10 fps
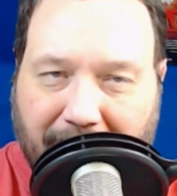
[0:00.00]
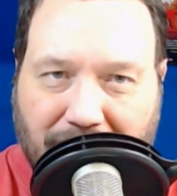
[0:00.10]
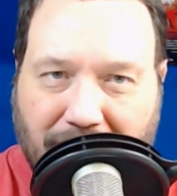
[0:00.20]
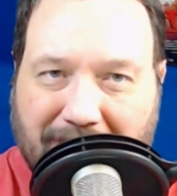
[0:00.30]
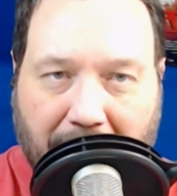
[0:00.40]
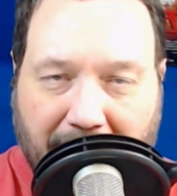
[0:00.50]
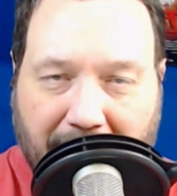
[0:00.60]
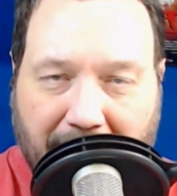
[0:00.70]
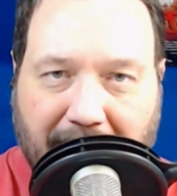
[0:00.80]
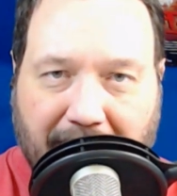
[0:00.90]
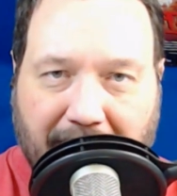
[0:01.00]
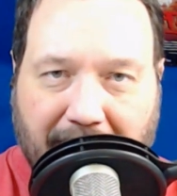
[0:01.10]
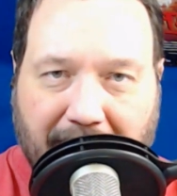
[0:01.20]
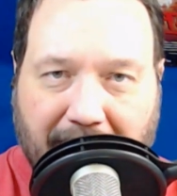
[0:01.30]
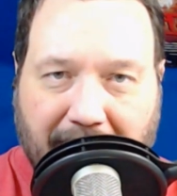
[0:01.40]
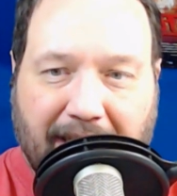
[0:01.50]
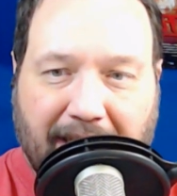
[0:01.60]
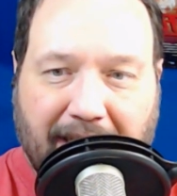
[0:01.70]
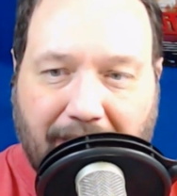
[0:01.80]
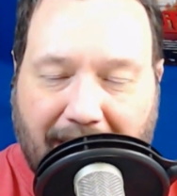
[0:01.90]
just a thing that you do.
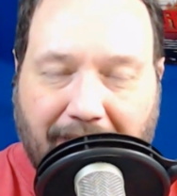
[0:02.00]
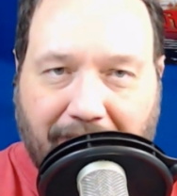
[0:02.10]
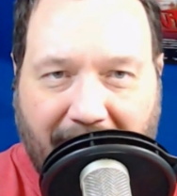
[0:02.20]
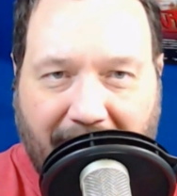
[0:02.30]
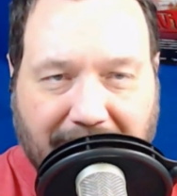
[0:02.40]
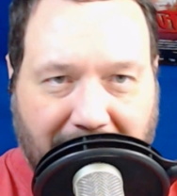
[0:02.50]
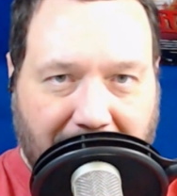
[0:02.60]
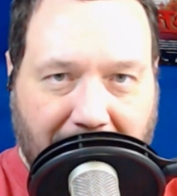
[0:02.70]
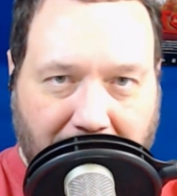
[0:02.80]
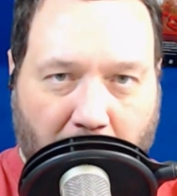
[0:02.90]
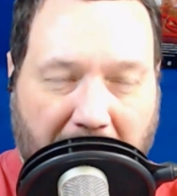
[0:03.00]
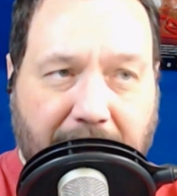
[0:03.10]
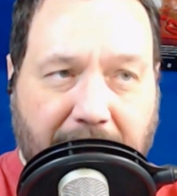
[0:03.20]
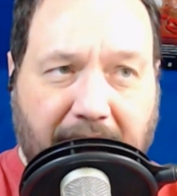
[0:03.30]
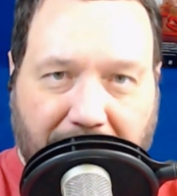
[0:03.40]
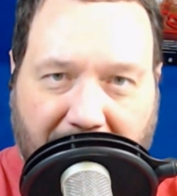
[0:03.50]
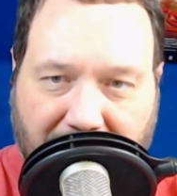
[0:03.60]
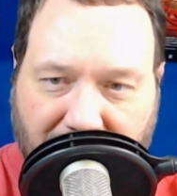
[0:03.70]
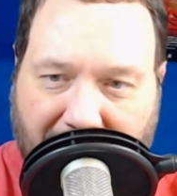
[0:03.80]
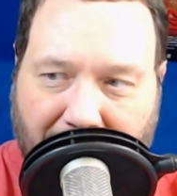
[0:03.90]
You're not investing in you, even if that
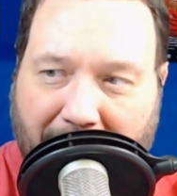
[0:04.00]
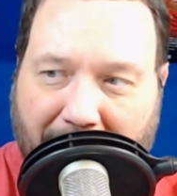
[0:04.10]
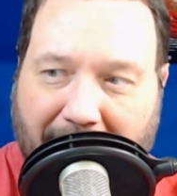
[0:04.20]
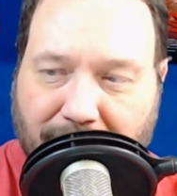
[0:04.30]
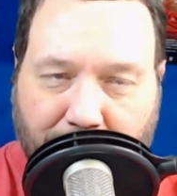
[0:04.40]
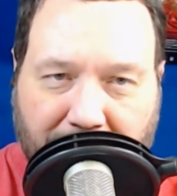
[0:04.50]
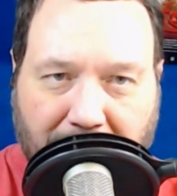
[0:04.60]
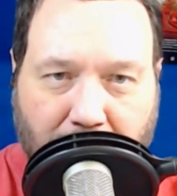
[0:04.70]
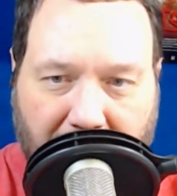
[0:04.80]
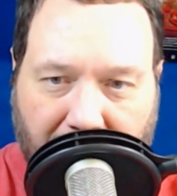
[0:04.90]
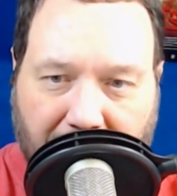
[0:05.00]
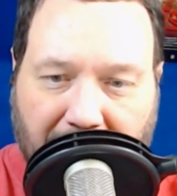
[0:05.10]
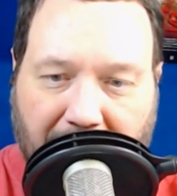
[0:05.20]
job pays really well.